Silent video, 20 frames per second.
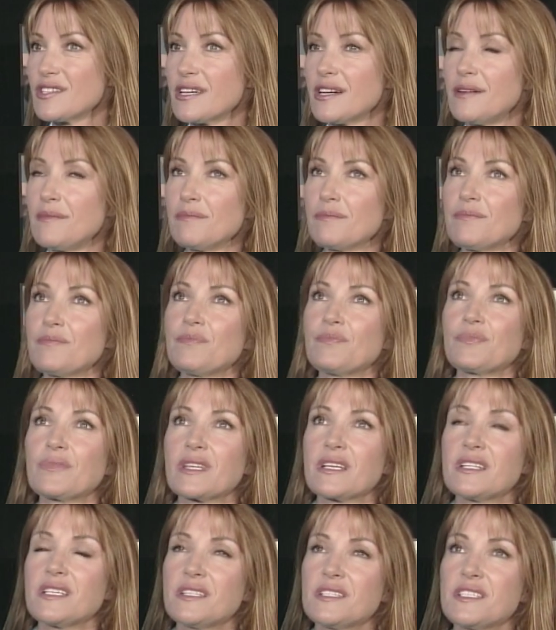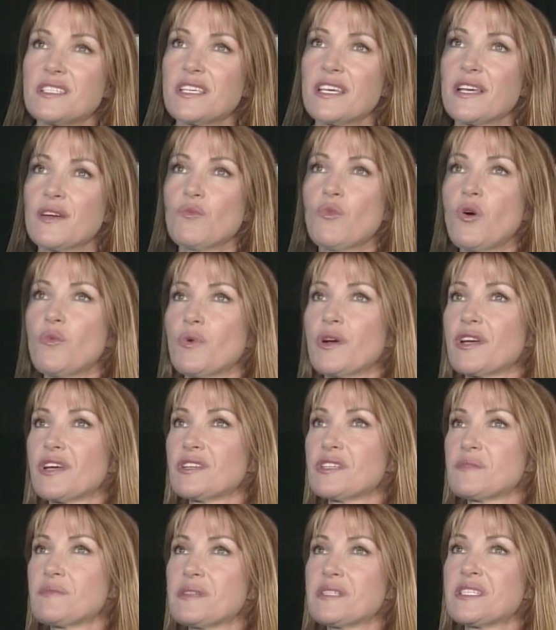um, and seeing what we're
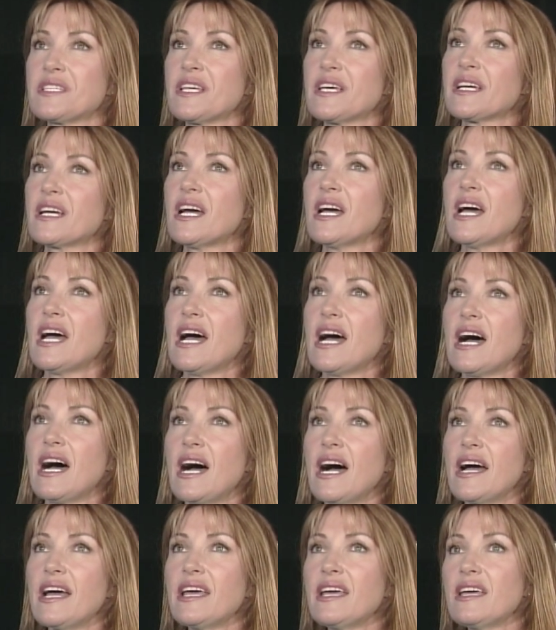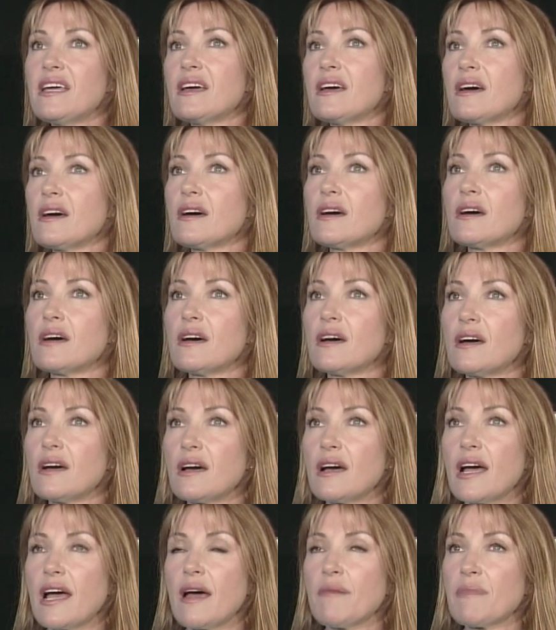going to be seeing. I
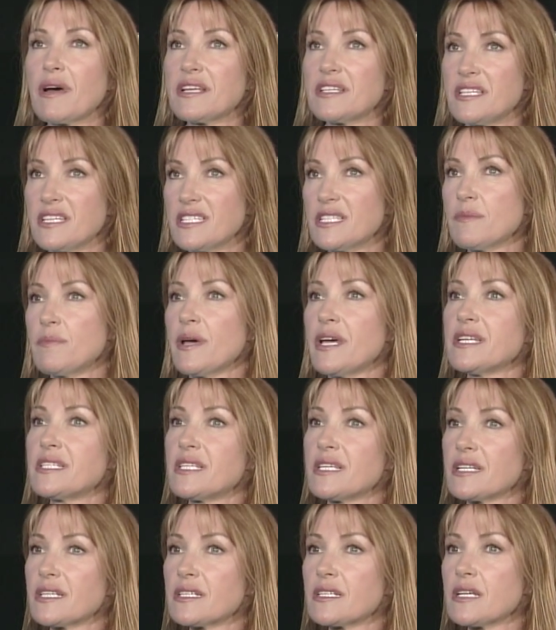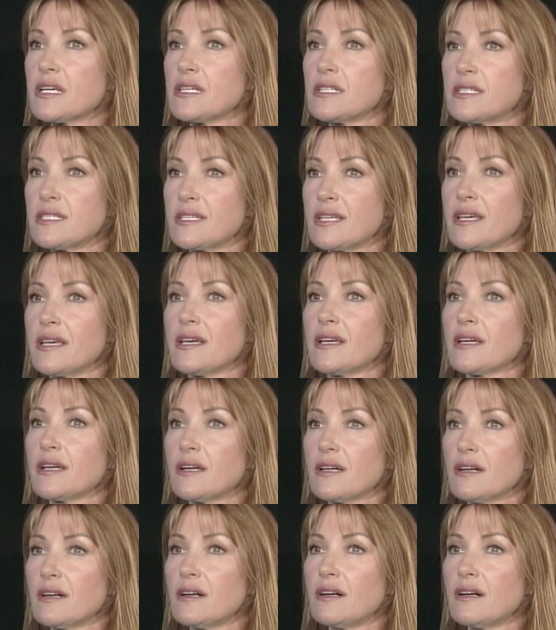am anticipating seeing